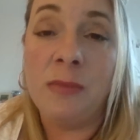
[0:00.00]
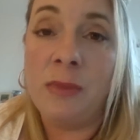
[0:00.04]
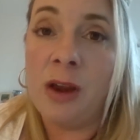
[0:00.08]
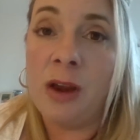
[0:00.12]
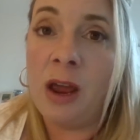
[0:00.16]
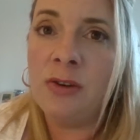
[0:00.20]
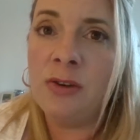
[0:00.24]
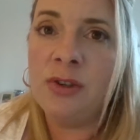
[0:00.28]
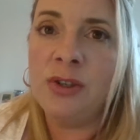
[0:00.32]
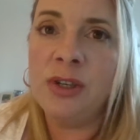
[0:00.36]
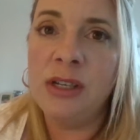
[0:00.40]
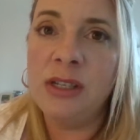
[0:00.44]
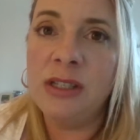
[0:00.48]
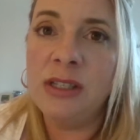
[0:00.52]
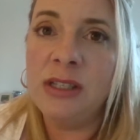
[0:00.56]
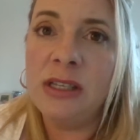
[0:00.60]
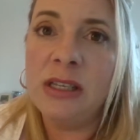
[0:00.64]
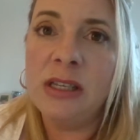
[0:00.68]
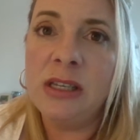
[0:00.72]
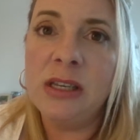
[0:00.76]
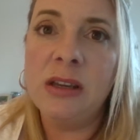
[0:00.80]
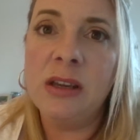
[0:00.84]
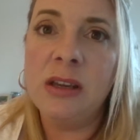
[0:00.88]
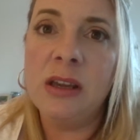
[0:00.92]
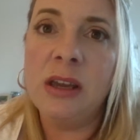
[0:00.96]
Now she's
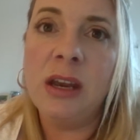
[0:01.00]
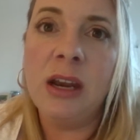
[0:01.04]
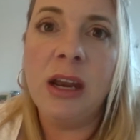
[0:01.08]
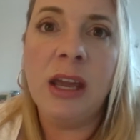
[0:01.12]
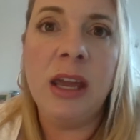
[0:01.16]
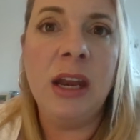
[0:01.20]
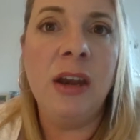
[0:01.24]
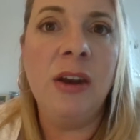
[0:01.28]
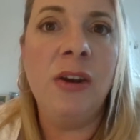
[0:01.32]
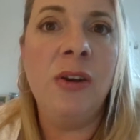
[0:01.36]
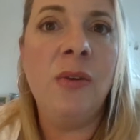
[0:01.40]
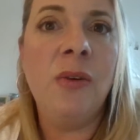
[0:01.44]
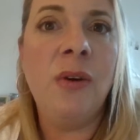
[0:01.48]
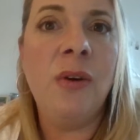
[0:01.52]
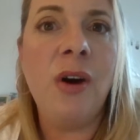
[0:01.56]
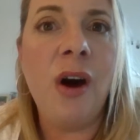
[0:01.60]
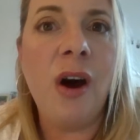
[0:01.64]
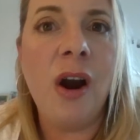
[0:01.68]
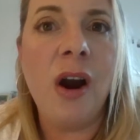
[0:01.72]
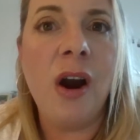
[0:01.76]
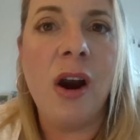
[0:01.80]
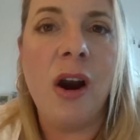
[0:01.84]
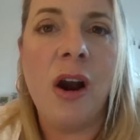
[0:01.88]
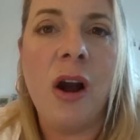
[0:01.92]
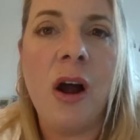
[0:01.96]
going to get a new car.